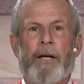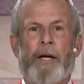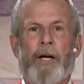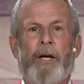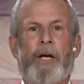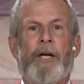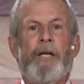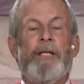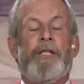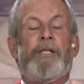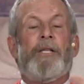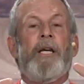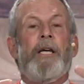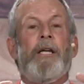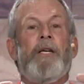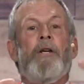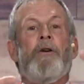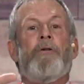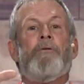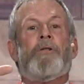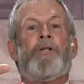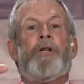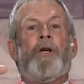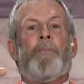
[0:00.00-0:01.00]

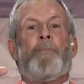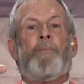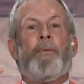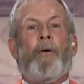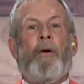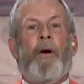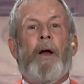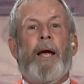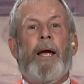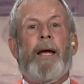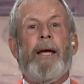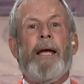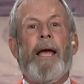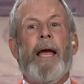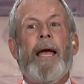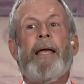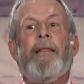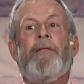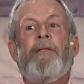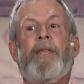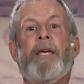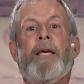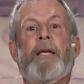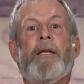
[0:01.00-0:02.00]
continue to pray,
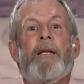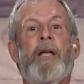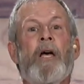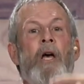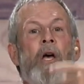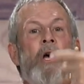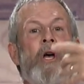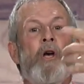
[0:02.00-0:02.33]
and then